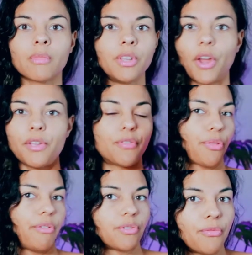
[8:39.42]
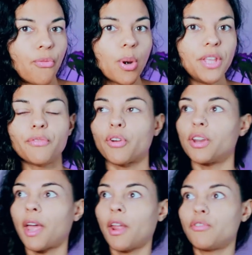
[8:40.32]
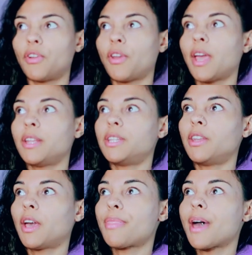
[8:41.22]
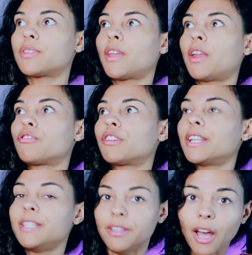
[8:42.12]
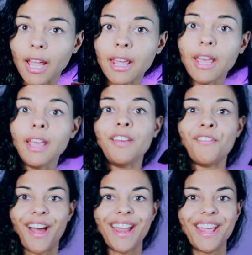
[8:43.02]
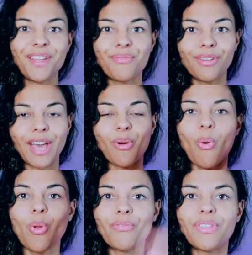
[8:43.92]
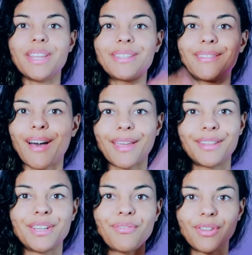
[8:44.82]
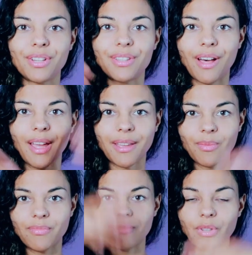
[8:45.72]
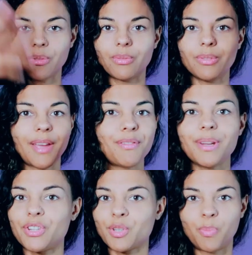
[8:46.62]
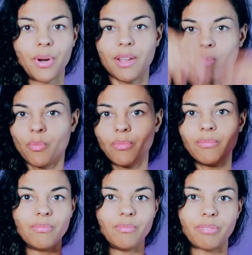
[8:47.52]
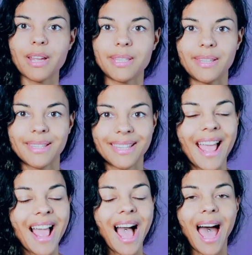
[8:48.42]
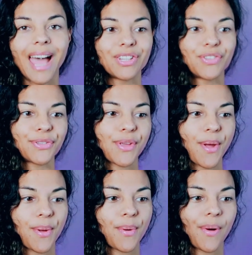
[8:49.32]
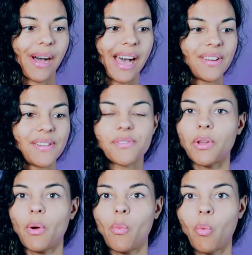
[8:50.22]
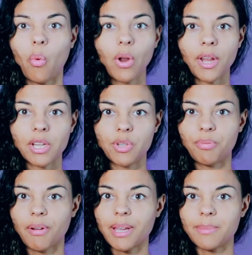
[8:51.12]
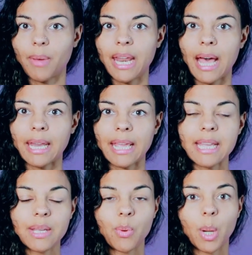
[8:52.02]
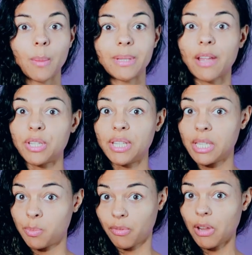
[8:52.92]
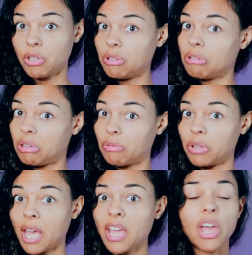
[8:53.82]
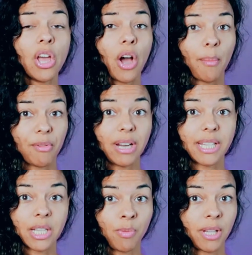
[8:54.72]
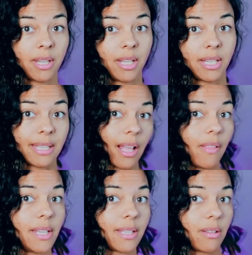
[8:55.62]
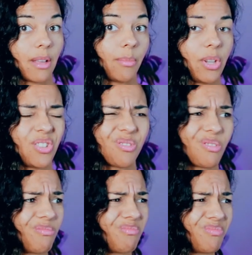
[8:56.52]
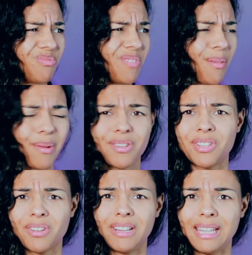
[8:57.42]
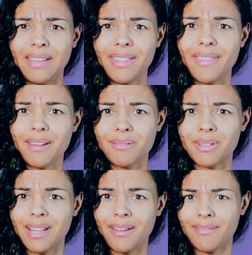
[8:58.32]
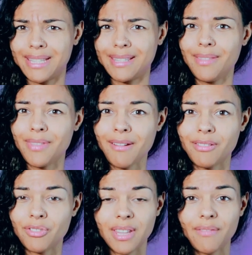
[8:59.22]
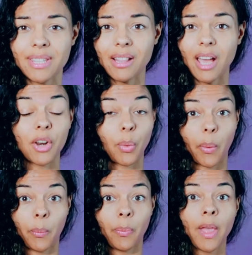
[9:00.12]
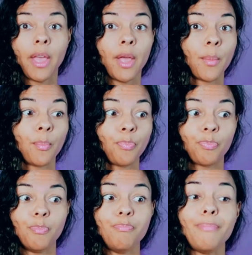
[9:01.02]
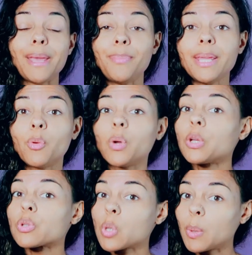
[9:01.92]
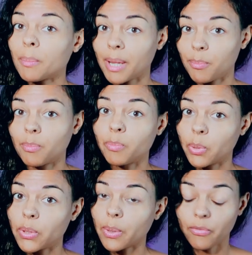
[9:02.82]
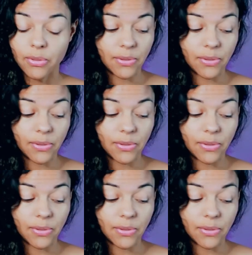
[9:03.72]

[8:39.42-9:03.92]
You know, you've got three hundred forty, you've got nine hundred ninety-nine thousand nine hundred ninety-nine, right? You've got like all of these like different, like you, everybody's just putting prices. And so I don't even know what I should price mine at. I guess it will come down to desperation in the end of the day. I'm really desperate to, to sell this and how much, or am I just gonna leave it there, just have it sit there and just never sell it? I don't know. Maybe in a week or so I might put it up for